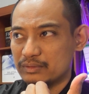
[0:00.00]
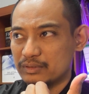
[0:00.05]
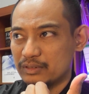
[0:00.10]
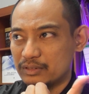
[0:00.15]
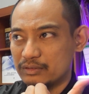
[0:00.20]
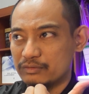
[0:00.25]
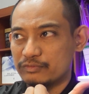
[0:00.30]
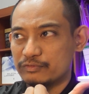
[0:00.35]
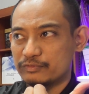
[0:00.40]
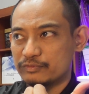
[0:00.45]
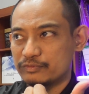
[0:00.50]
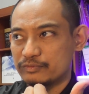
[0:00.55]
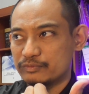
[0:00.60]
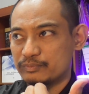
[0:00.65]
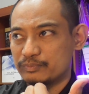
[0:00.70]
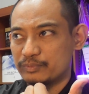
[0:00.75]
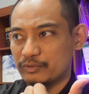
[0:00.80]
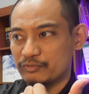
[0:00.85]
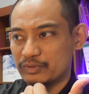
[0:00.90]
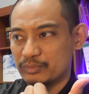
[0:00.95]
if
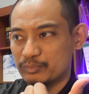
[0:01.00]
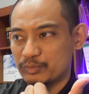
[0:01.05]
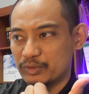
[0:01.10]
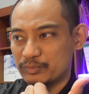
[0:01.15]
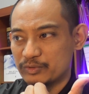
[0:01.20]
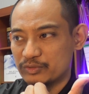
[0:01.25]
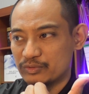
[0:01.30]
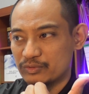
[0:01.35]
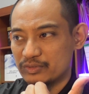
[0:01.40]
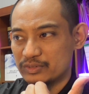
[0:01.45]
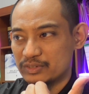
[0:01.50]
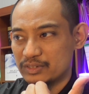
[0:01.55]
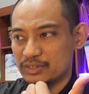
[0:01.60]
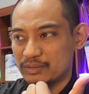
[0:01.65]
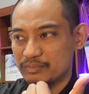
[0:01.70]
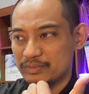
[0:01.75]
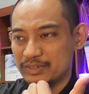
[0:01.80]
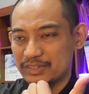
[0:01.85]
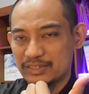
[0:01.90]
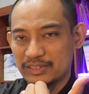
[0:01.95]
Prophet Muhammad
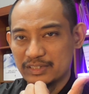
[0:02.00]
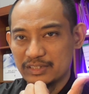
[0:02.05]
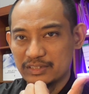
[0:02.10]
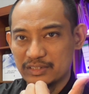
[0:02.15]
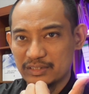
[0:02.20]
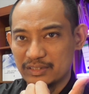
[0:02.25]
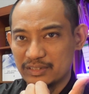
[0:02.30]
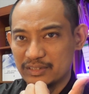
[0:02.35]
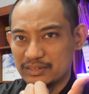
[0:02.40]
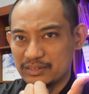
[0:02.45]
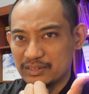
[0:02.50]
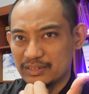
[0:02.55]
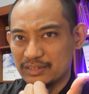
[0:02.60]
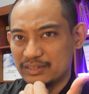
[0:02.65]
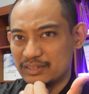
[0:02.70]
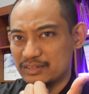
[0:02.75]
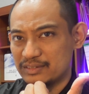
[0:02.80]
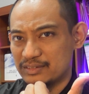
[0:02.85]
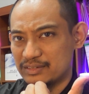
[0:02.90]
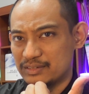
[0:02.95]
SAW, his teaching is
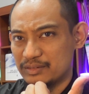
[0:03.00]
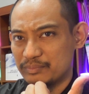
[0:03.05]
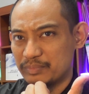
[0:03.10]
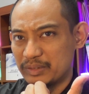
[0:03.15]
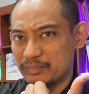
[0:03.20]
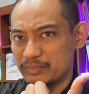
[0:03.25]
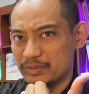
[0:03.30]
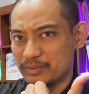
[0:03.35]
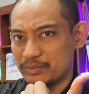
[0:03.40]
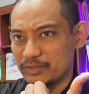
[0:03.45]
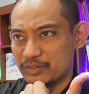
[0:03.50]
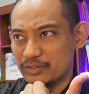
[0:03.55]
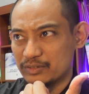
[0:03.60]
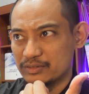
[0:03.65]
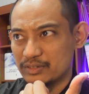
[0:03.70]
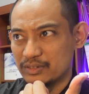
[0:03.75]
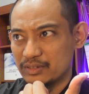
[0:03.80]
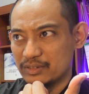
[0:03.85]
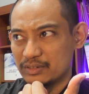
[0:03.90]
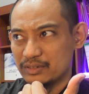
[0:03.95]
against the Bible?
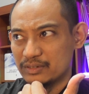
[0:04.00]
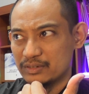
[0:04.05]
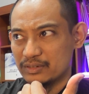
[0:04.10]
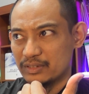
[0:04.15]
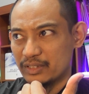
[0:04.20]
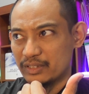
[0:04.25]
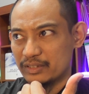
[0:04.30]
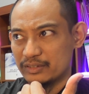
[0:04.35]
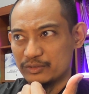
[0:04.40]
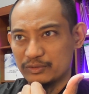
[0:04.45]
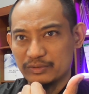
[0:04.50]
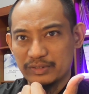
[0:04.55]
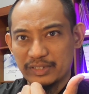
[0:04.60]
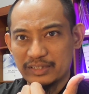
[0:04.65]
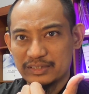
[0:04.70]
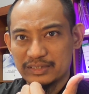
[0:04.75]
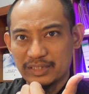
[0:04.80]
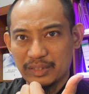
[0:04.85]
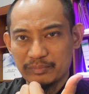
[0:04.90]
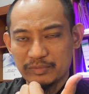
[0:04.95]
Because I don't
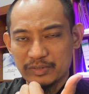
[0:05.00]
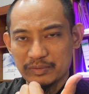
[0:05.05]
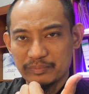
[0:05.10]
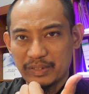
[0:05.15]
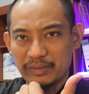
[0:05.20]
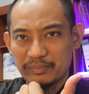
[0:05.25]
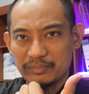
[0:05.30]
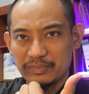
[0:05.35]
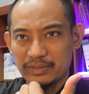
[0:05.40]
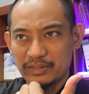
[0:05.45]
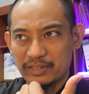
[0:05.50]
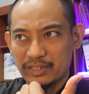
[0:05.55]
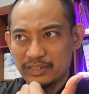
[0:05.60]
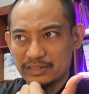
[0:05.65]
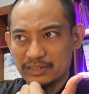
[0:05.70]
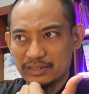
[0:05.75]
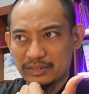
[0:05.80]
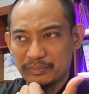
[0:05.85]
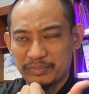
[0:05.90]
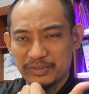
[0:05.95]
accept the Bible
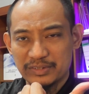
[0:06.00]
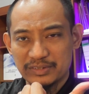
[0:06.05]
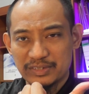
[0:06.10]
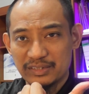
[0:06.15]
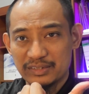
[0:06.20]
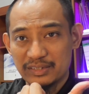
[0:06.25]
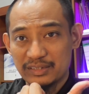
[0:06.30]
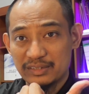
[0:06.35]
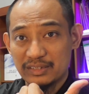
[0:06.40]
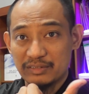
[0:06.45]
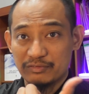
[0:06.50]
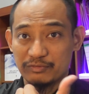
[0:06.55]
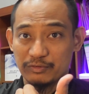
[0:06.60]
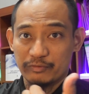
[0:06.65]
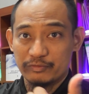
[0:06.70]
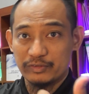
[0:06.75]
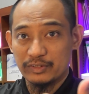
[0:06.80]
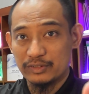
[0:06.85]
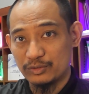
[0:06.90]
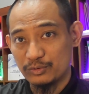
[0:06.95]
as a representative
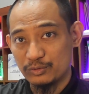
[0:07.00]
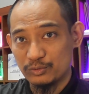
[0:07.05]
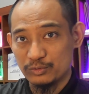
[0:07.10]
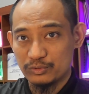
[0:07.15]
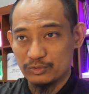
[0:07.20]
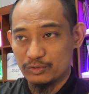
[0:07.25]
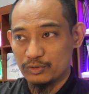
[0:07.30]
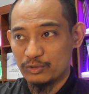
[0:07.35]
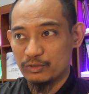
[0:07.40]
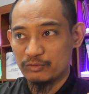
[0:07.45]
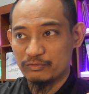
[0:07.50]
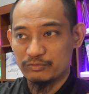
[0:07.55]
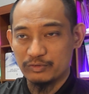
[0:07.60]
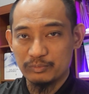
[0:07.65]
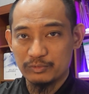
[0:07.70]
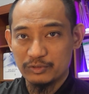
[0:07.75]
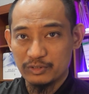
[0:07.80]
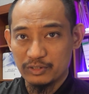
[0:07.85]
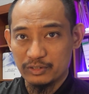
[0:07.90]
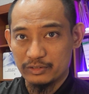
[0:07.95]
of the truth or
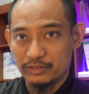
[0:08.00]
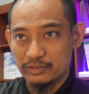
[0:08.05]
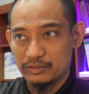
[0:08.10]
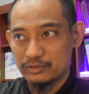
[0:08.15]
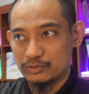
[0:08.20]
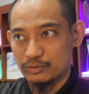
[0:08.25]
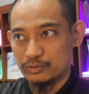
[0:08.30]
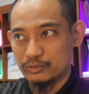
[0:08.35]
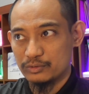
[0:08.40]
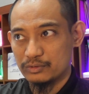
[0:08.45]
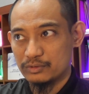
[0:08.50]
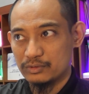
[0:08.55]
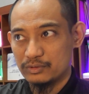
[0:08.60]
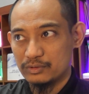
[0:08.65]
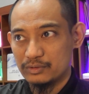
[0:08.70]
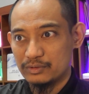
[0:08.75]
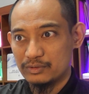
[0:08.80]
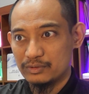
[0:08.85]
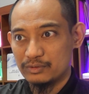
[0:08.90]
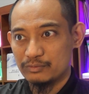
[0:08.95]
from God. So
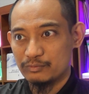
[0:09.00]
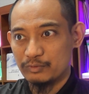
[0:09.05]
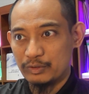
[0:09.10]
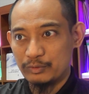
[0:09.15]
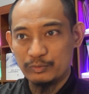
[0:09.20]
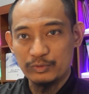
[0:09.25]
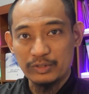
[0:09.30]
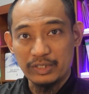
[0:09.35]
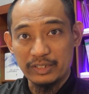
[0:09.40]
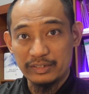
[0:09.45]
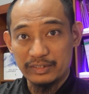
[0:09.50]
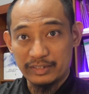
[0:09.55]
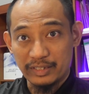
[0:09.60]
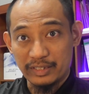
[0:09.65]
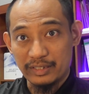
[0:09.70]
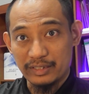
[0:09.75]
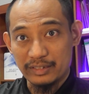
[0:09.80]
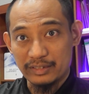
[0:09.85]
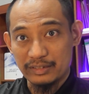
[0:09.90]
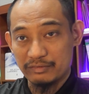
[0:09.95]
why would I
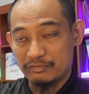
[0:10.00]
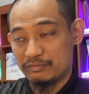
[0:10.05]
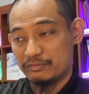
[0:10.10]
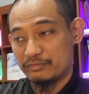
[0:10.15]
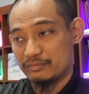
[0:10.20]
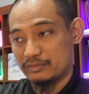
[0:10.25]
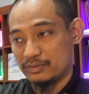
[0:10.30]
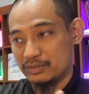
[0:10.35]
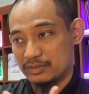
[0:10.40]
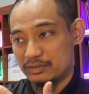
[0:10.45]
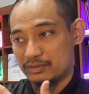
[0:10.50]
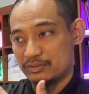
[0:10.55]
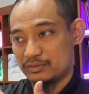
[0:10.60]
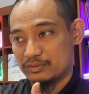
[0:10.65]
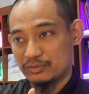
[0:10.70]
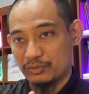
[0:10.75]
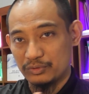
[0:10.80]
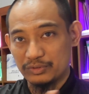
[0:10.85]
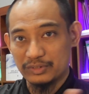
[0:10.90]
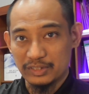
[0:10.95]
care if it
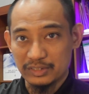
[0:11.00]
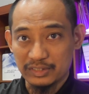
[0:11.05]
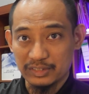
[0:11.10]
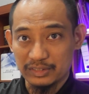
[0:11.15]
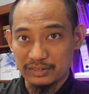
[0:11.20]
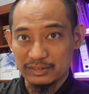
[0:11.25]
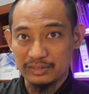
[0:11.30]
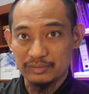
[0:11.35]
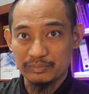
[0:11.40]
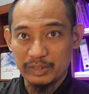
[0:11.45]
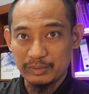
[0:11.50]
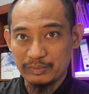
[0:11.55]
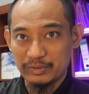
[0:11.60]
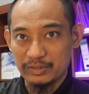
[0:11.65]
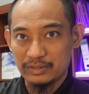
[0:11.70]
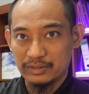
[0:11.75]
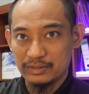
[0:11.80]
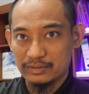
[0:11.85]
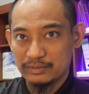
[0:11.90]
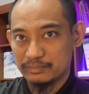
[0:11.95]
contradict the
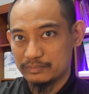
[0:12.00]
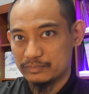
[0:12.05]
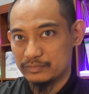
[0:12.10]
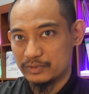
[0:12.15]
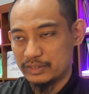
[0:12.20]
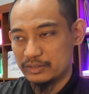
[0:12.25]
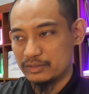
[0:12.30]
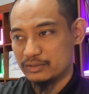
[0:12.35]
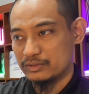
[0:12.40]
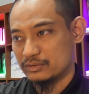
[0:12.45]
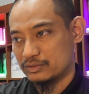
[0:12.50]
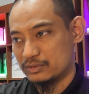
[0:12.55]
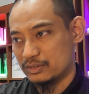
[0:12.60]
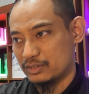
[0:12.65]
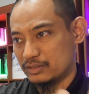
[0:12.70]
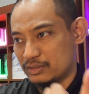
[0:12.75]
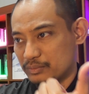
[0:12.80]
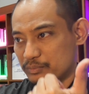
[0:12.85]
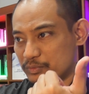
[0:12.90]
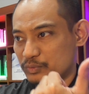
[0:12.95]
Bible? Right?
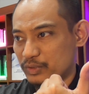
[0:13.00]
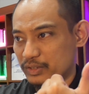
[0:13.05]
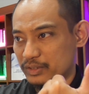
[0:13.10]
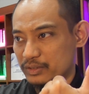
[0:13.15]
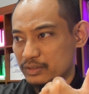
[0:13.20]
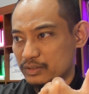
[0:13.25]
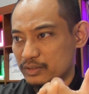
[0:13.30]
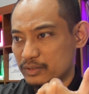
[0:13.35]
That number one.